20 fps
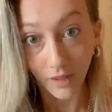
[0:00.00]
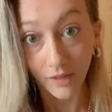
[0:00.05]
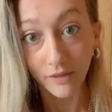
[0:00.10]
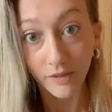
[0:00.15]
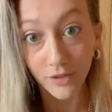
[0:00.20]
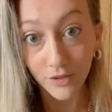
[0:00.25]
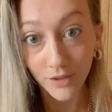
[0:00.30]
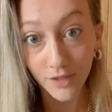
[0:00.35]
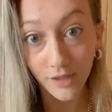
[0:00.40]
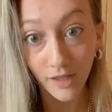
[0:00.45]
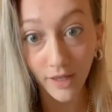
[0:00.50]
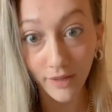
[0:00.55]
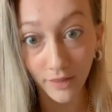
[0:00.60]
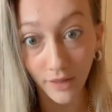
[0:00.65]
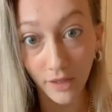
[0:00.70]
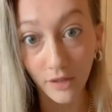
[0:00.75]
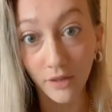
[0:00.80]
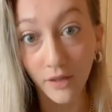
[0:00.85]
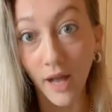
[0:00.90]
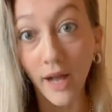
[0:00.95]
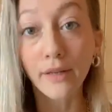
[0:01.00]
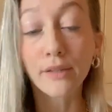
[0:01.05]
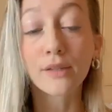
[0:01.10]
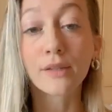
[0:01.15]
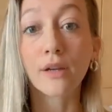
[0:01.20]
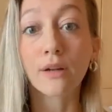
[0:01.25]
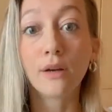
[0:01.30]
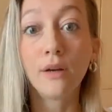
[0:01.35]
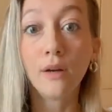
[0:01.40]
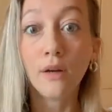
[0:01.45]
Here's like the
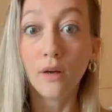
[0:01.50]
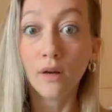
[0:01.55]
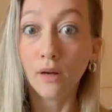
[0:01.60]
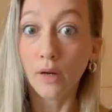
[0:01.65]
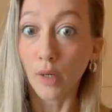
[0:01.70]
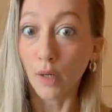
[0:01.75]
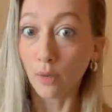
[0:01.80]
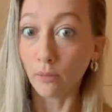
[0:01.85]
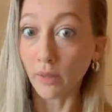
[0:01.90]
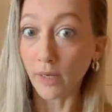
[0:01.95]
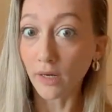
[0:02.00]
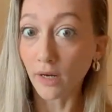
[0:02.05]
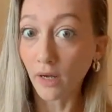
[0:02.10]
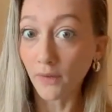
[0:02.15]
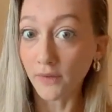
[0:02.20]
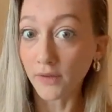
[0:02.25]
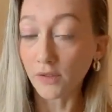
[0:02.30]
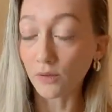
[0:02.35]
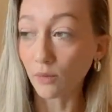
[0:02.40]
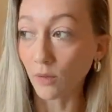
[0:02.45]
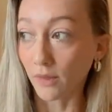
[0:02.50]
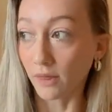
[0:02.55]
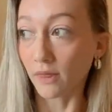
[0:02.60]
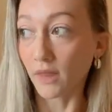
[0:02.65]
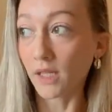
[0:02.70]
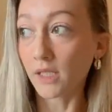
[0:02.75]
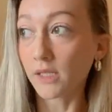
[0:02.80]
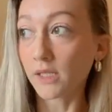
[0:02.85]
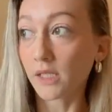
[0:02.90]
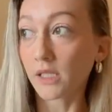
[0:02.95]
classic, oh my God, this one
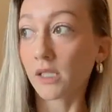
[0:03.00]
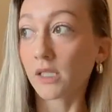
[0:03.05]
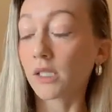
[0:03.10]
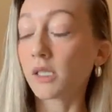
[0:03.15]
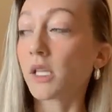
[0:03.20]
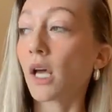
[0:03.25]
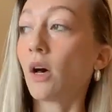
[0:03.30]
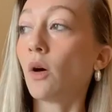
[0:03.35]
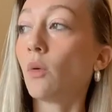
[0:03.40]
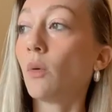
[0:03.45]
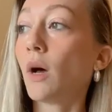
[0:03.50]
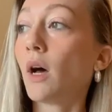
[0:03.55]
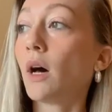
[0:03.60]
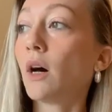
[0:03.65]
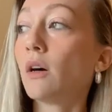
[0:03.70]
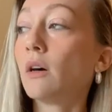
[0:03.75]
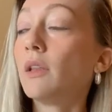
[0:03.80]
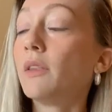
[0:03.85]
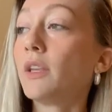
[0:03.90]
thing didn't sell well.